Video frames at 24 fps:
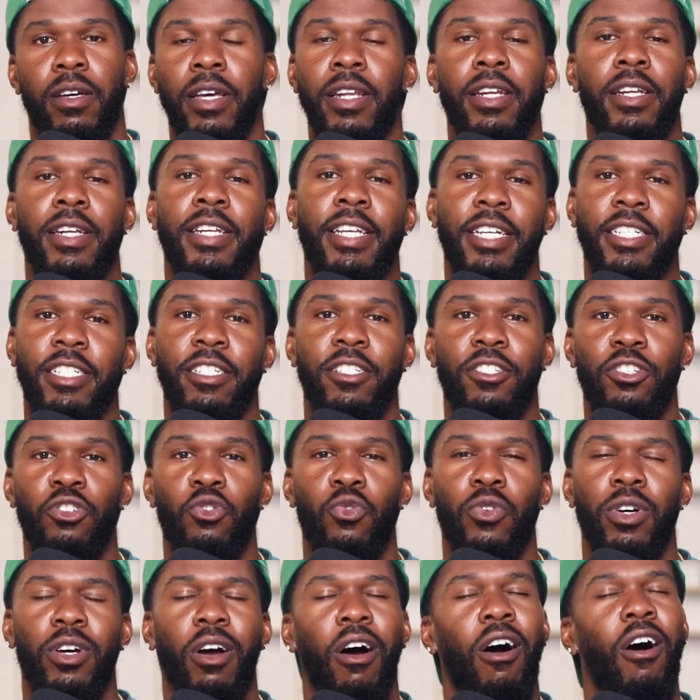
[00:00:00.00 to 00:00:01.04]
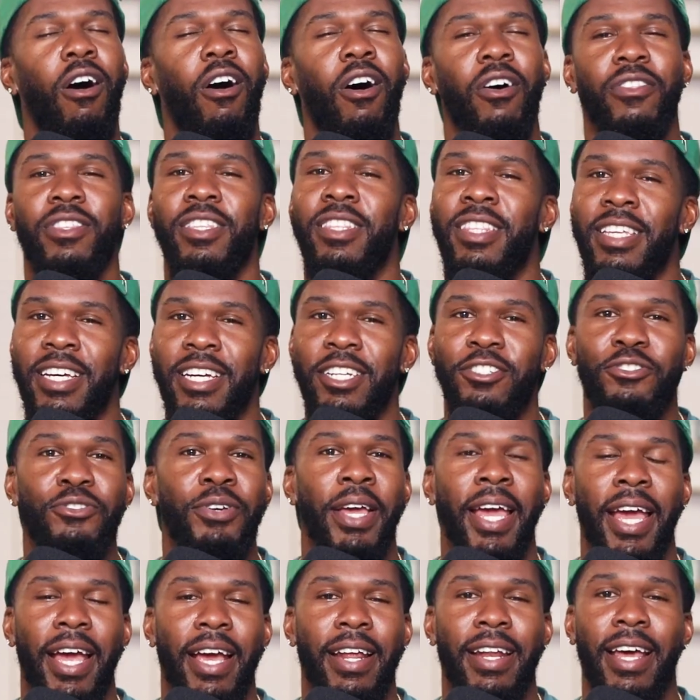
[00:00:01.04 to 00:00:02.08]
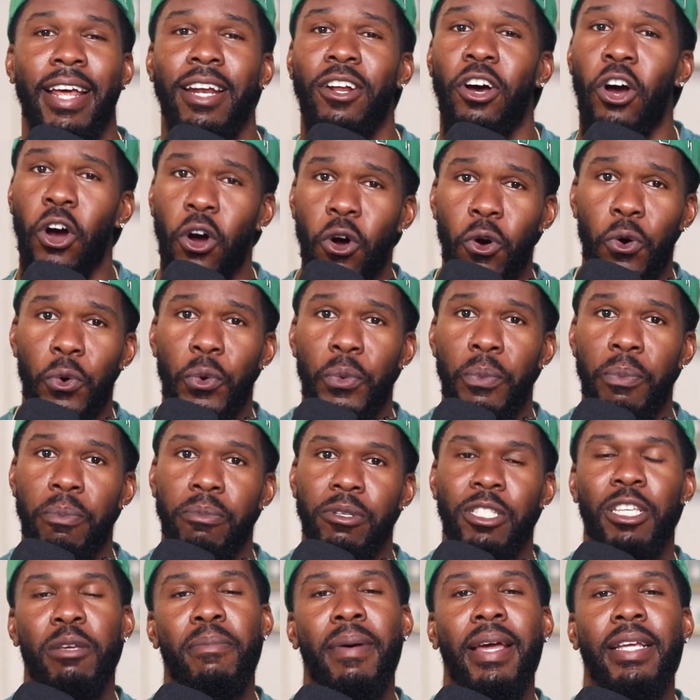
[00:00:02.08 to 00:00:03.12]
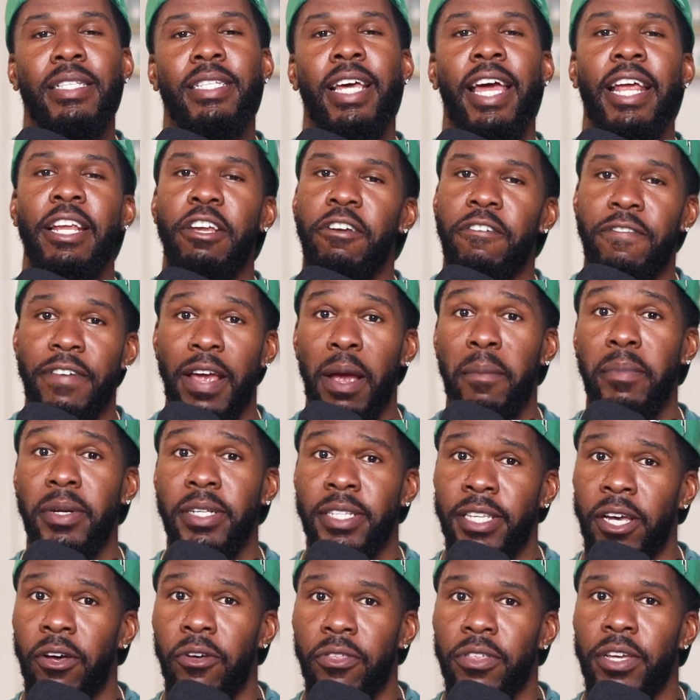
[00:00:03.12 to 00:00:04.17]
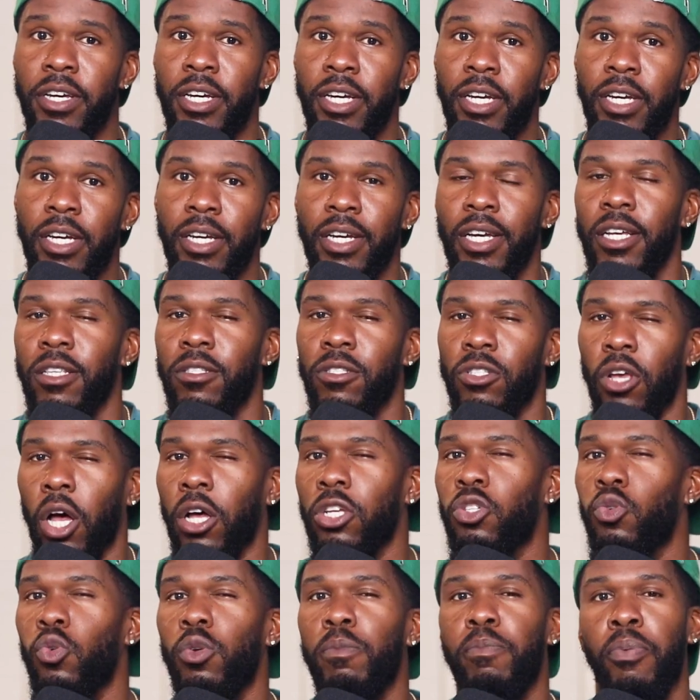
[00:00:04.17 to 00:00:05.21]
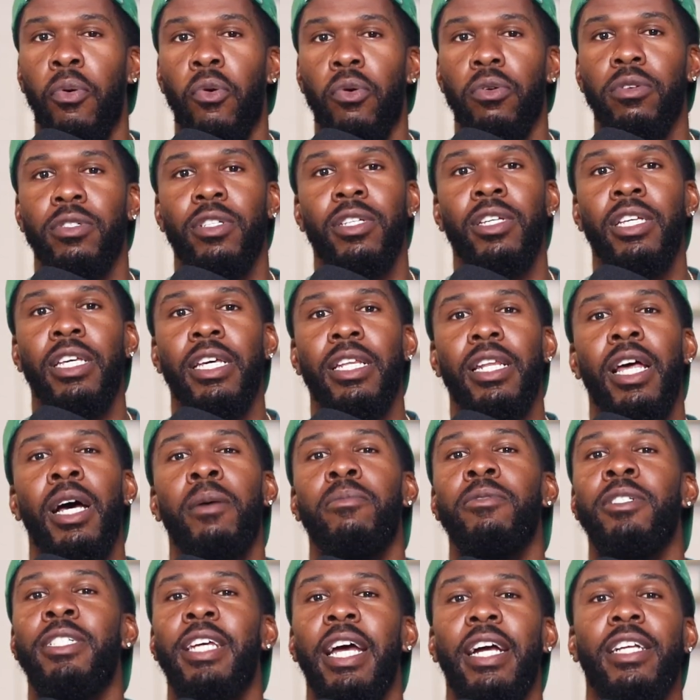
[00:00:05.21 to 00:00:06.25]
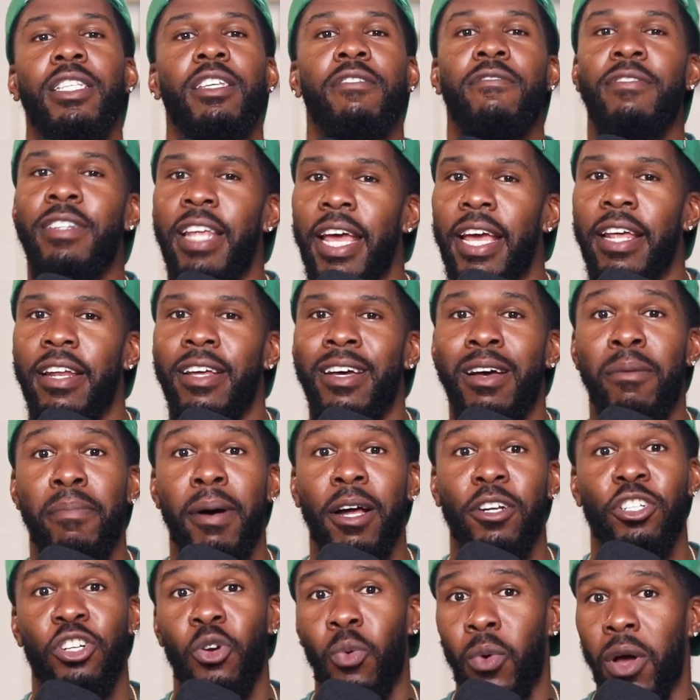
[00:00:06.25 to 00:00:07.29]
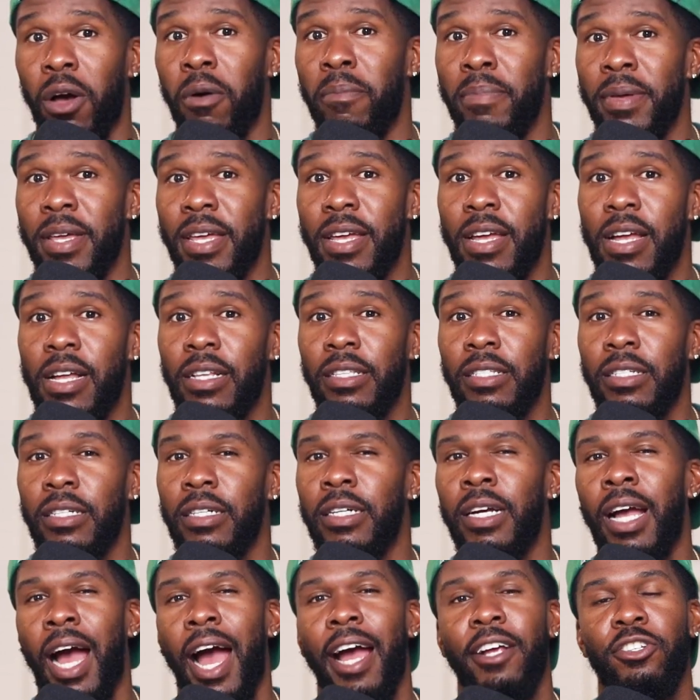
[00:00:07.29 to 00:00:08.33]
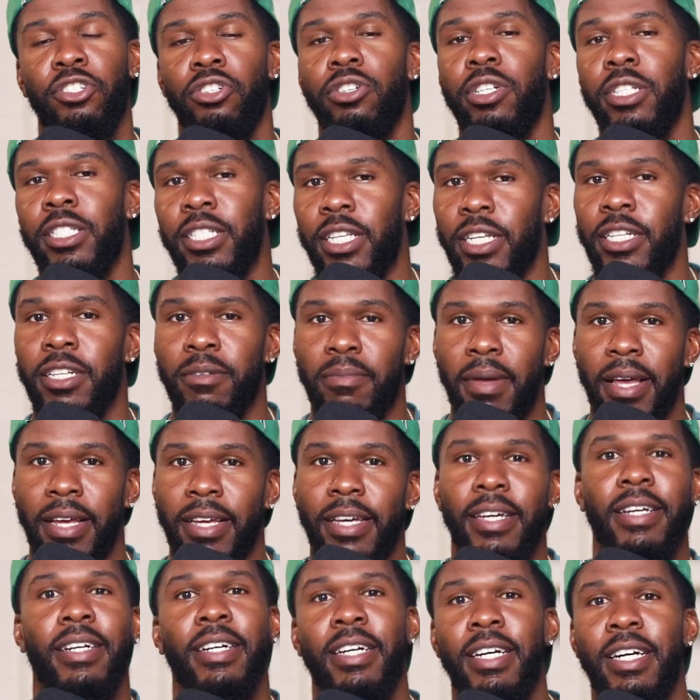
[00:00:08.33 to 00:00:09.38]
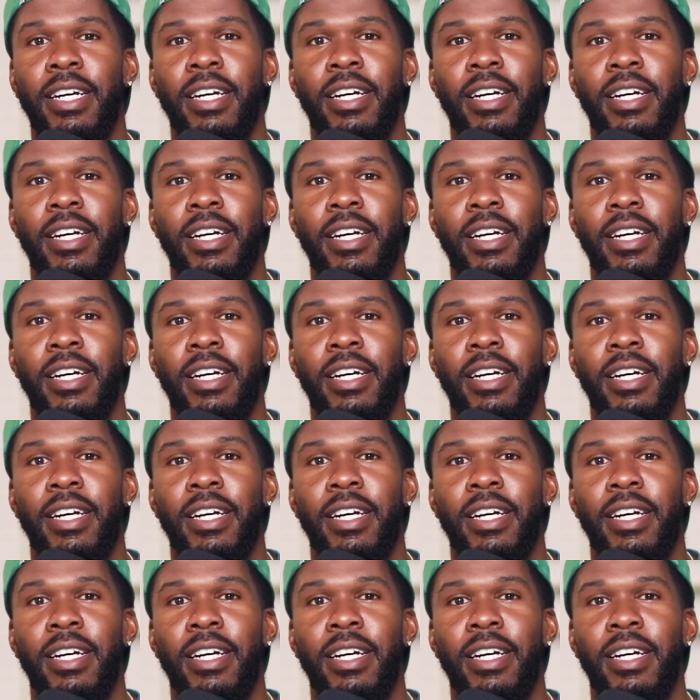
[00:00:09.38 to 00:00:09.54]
In addition to doing all the things you can at home to maintain your family's health, it's also important to get objective data about your well-being to guide your decision-making.